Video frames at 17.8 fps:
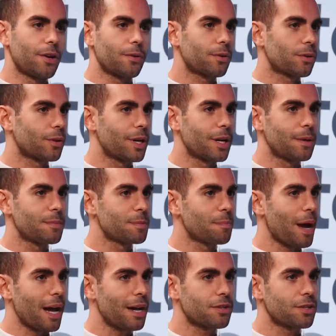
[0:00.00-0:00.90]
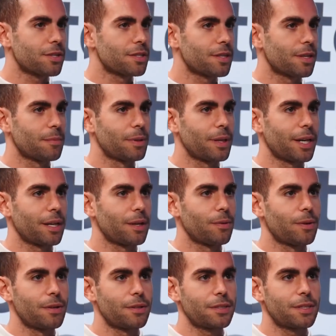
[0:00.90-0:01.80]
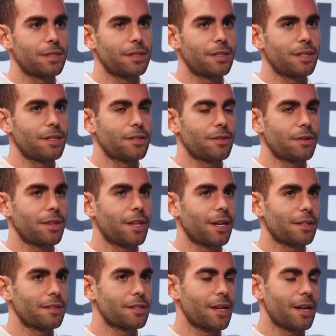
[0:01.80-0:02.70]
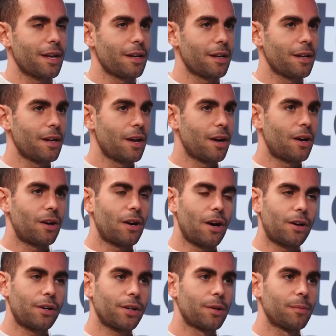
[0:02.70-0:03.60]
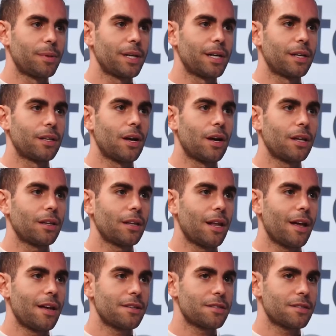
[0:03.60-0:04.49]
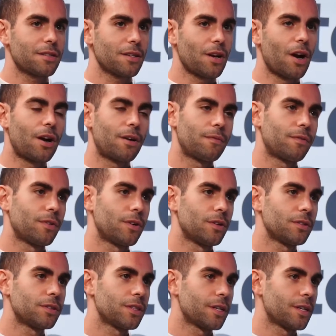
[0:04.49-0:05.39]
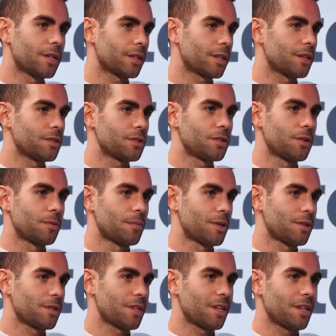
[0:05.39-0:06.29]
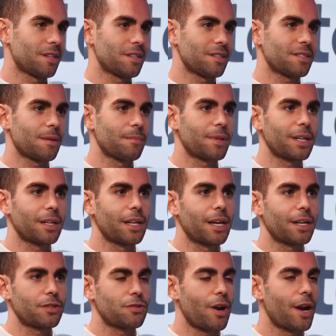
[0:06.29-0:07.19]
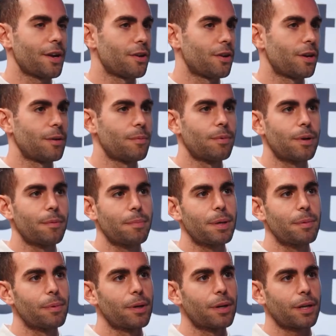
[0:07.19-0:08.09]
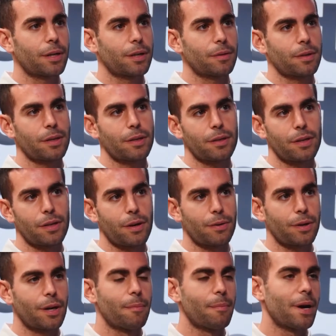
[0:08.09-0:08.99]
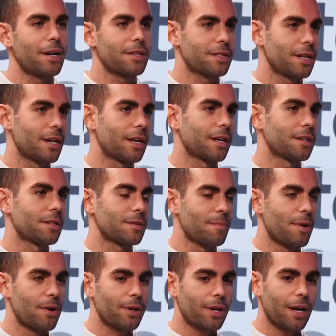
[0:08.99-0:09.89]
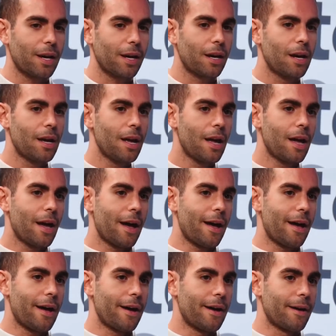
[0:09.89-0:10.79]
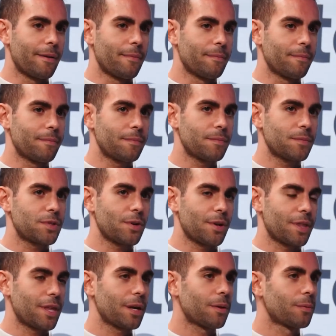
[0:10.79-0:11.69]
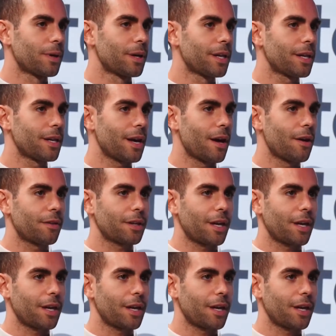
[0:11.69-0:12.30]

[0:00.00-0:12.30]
creams, patches, sublinguals, these are things that are arguably a lot less harmful to consumers than something like dried herb, where people are combusting and smoking. So I think really Health